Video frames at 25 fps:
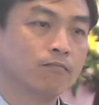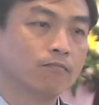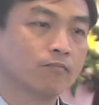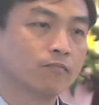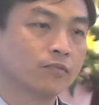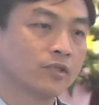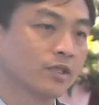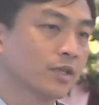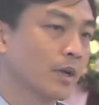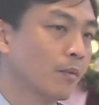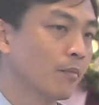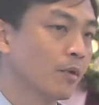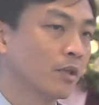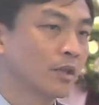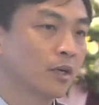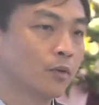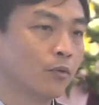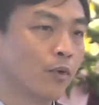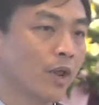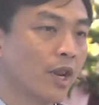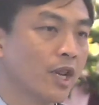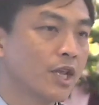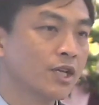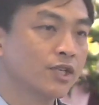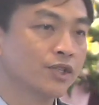some other
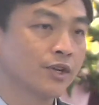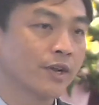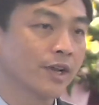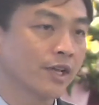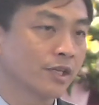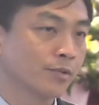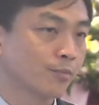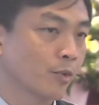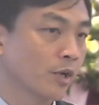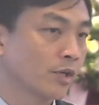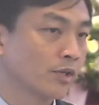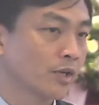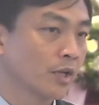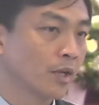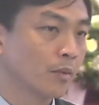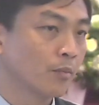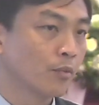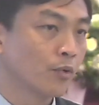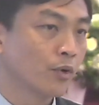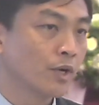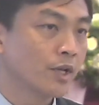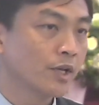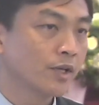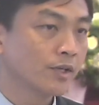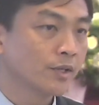religion, especially
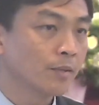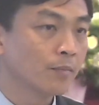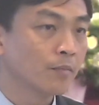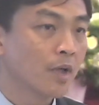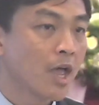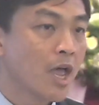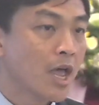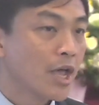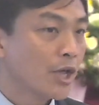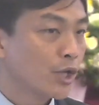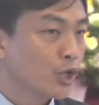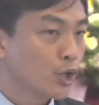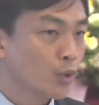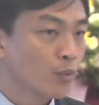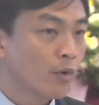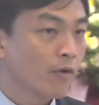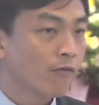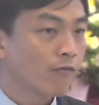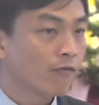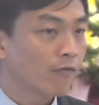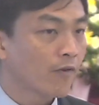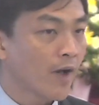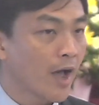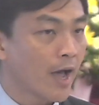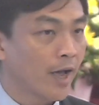Buddhism, you will
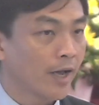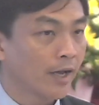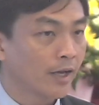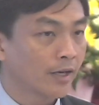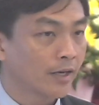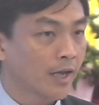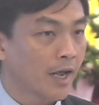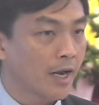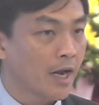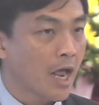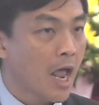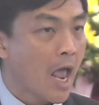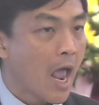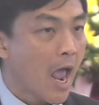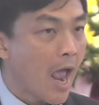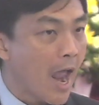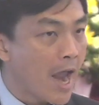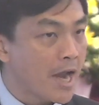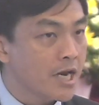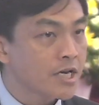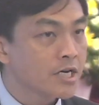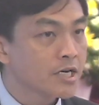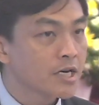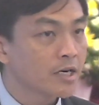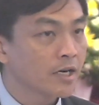find that
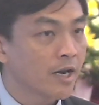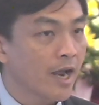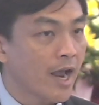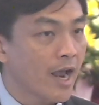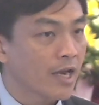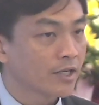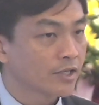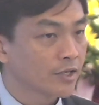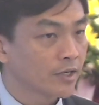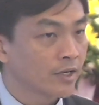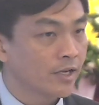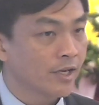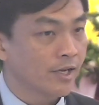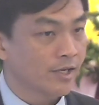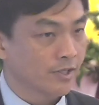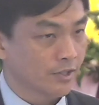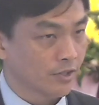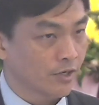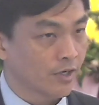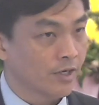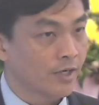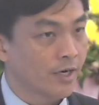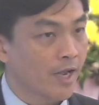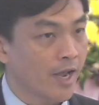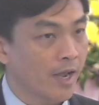anger actually is
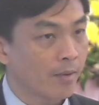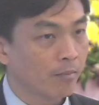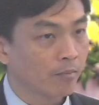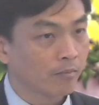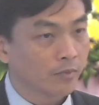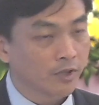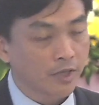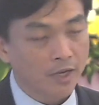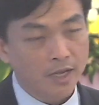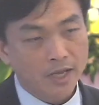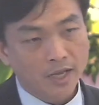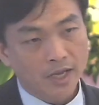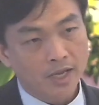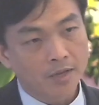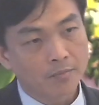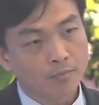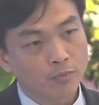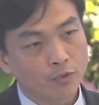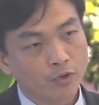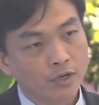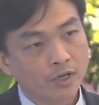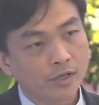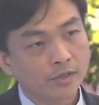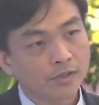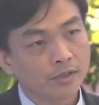condemned in
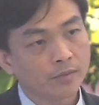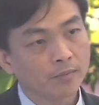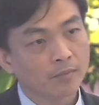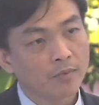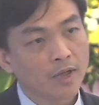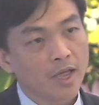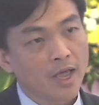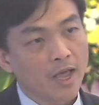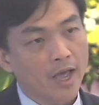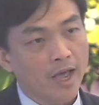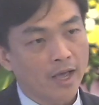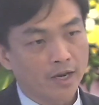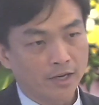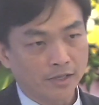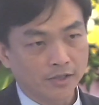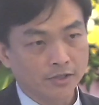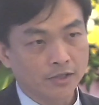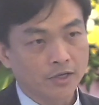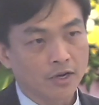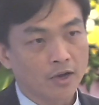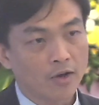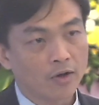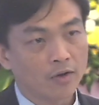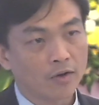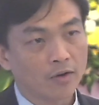Buddhism and it's
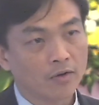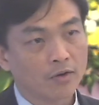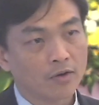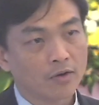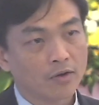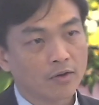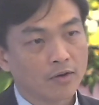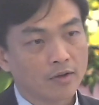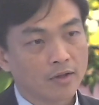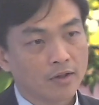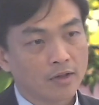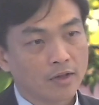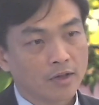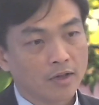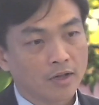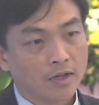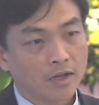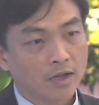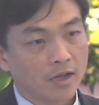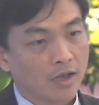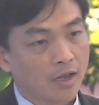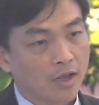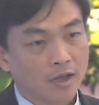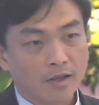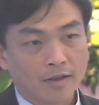called
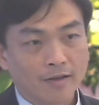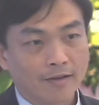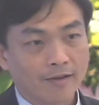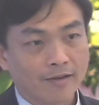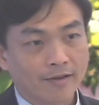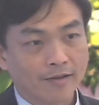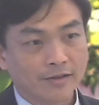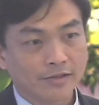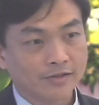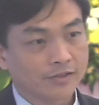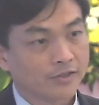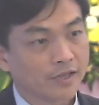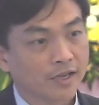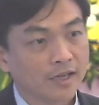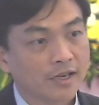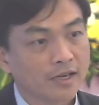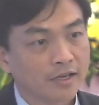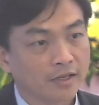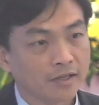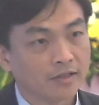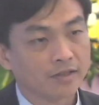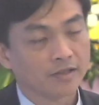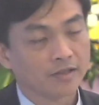sin.